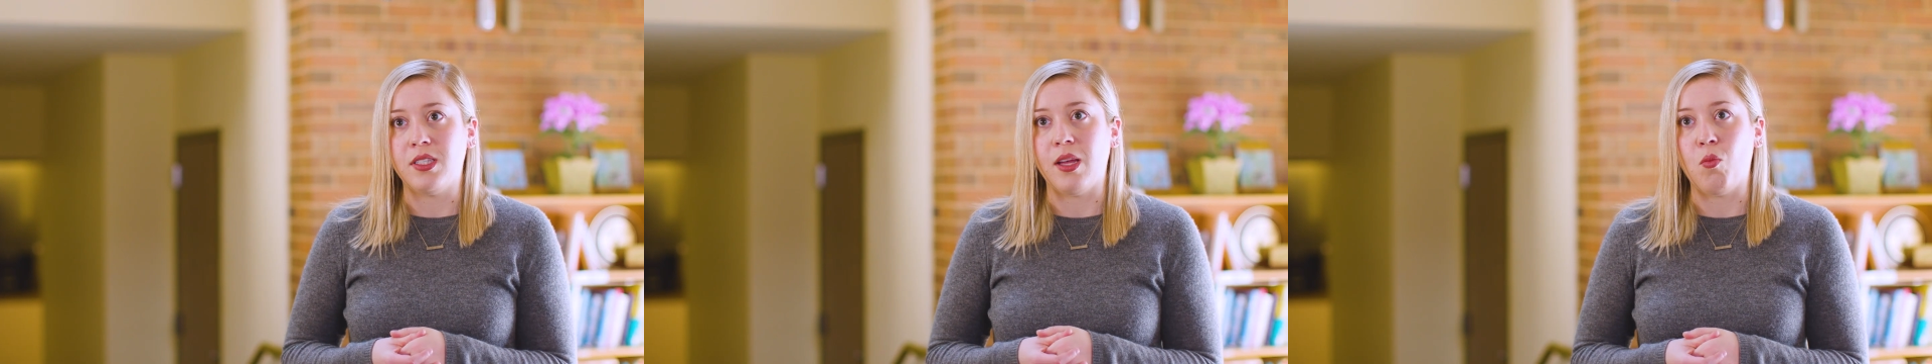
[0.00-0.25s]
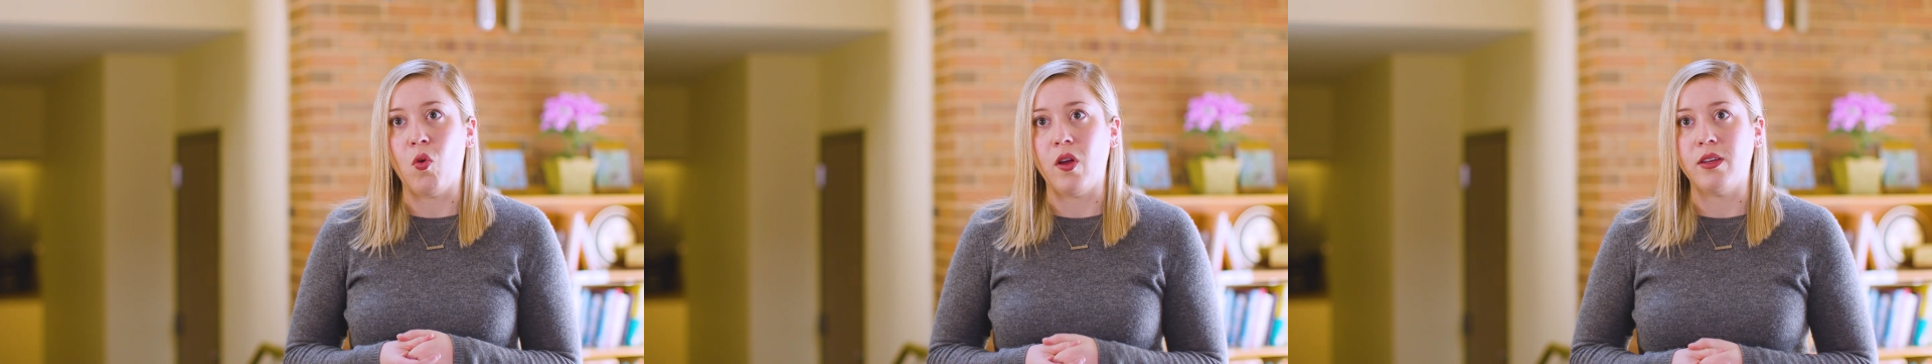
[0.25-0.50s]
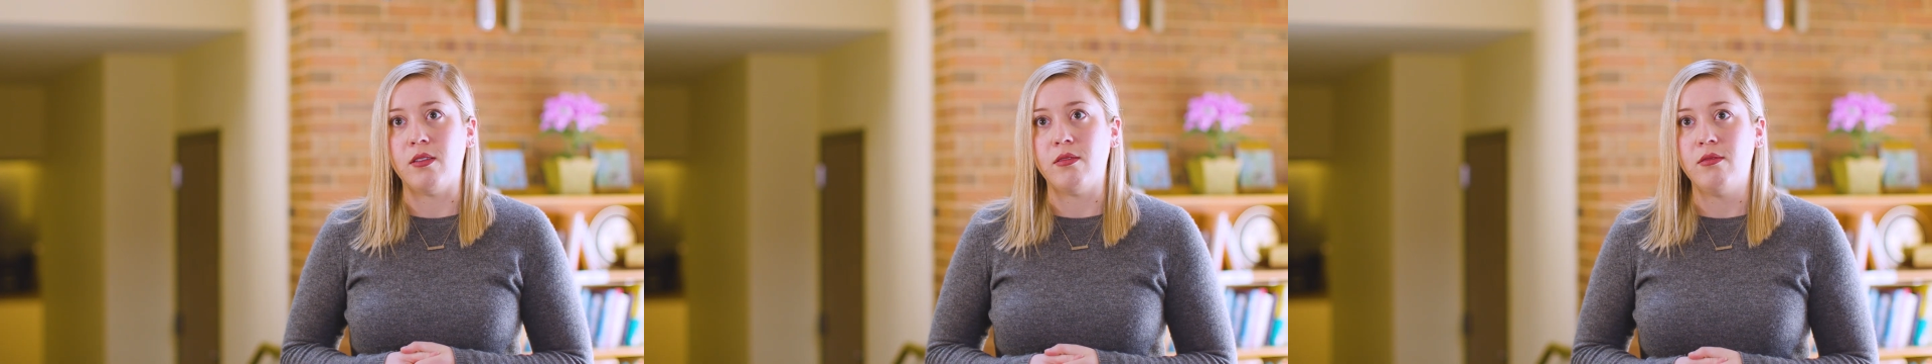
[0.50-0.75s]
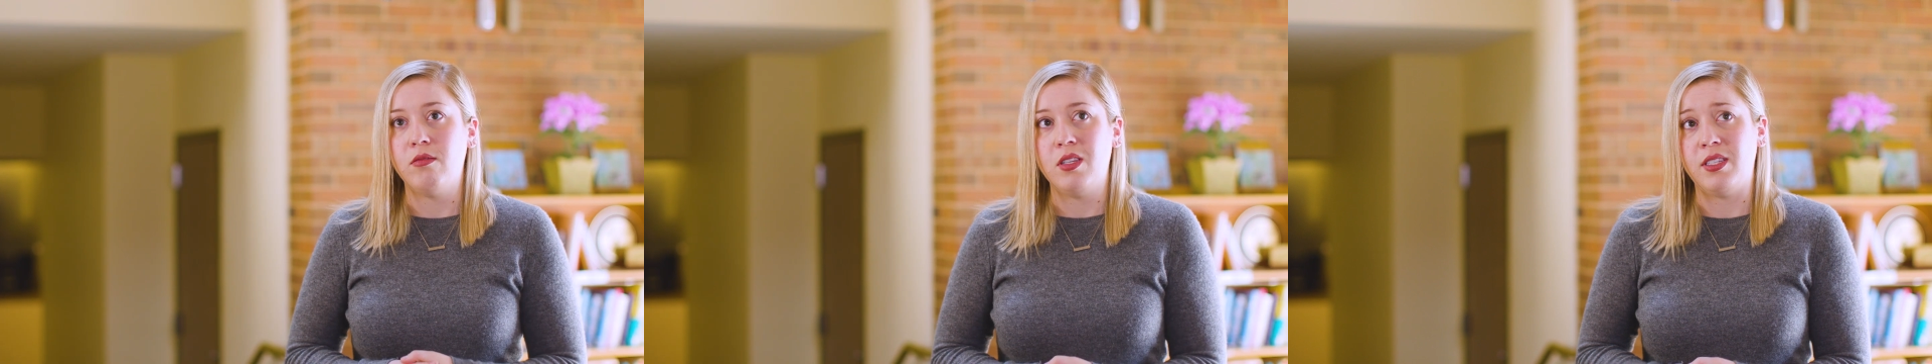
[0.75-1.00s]

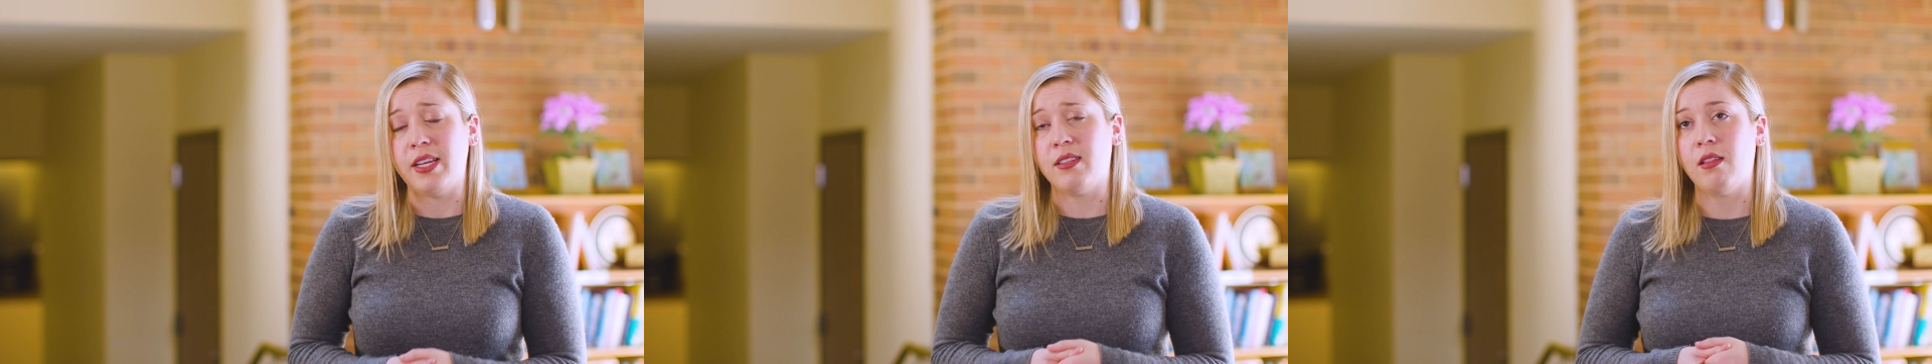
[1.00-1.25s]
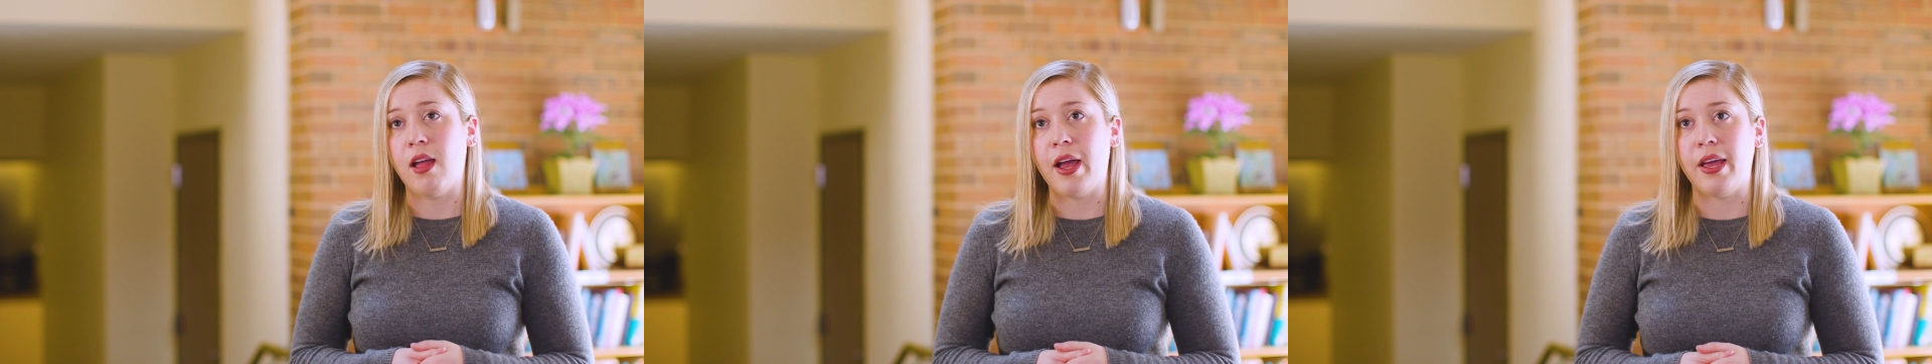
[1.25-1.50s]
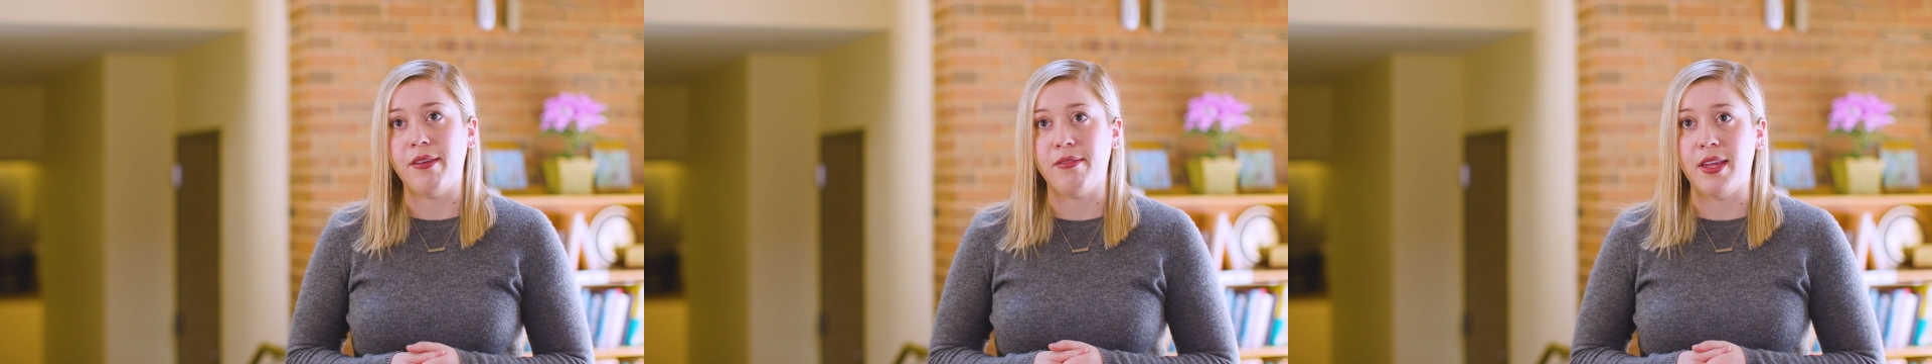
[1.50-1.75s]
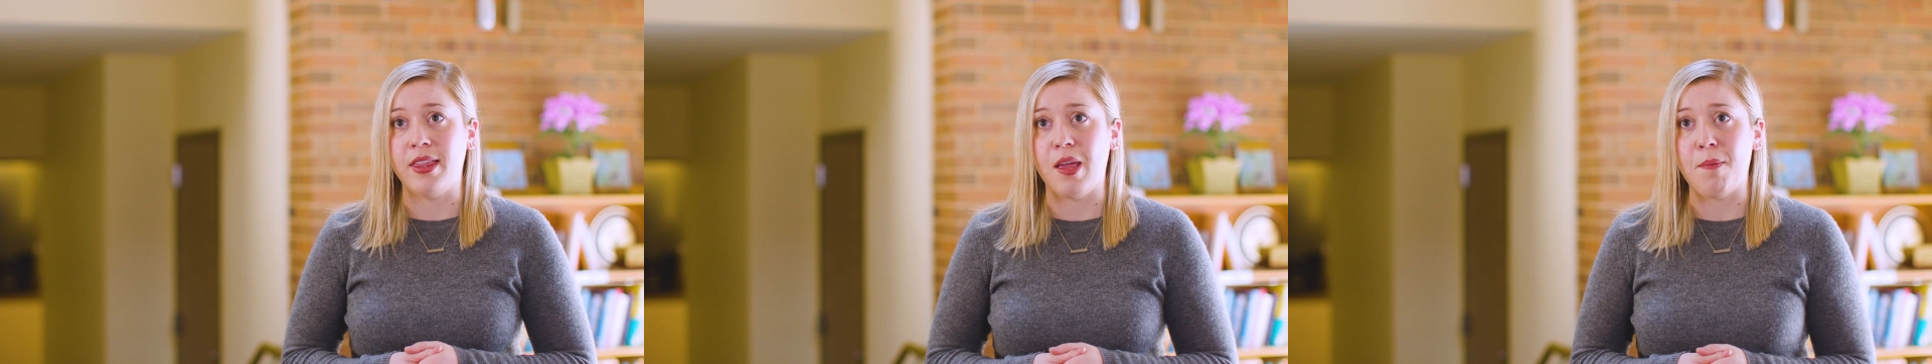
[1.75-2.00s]
someone stays
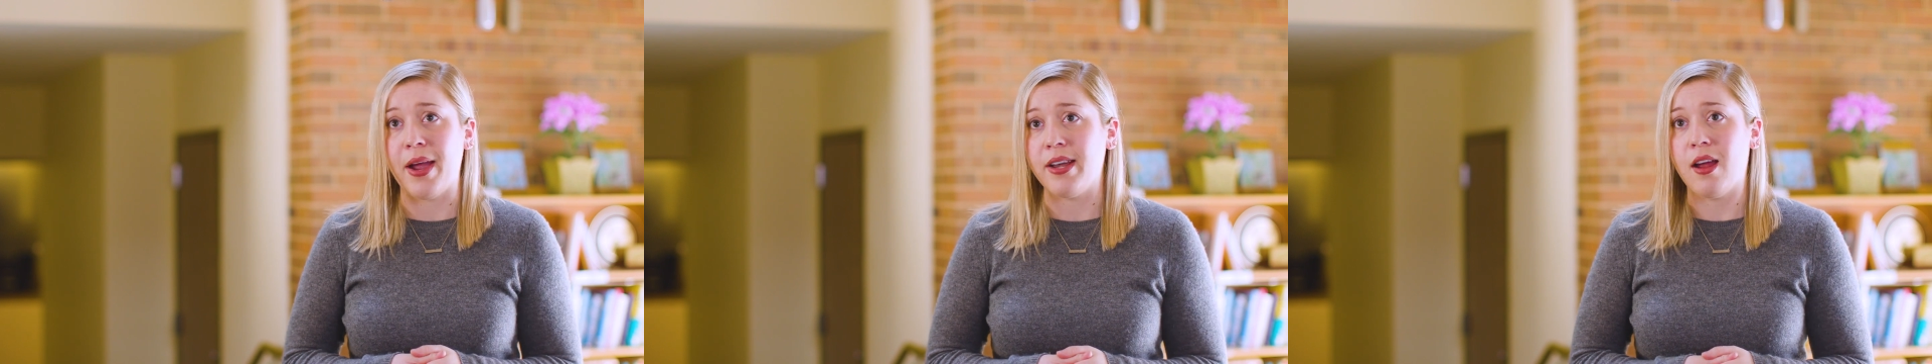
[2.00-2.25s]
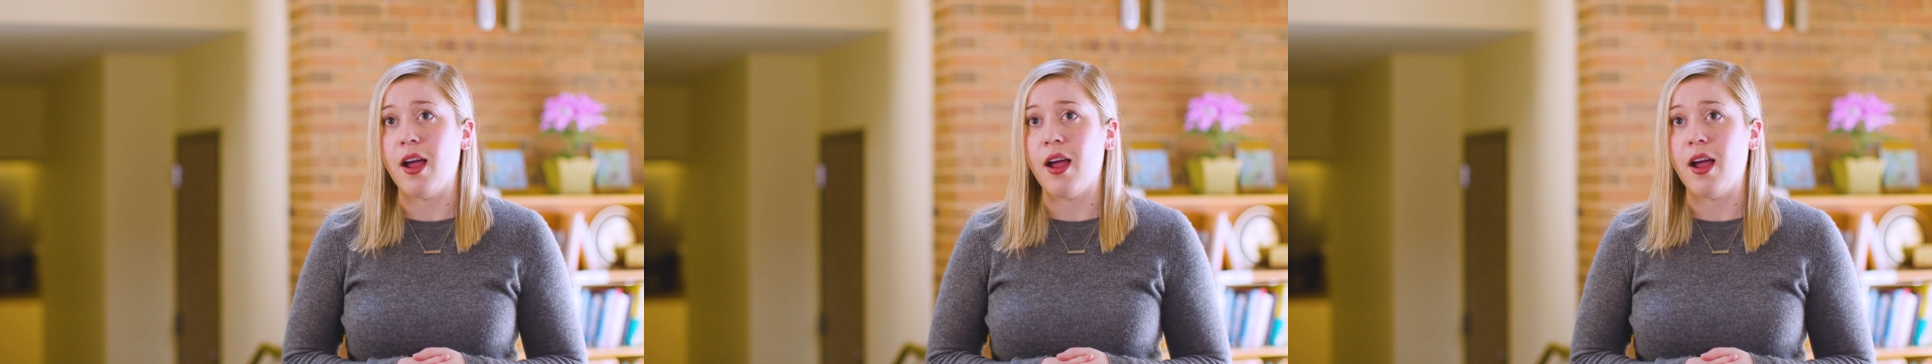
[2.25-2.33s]
alive and they might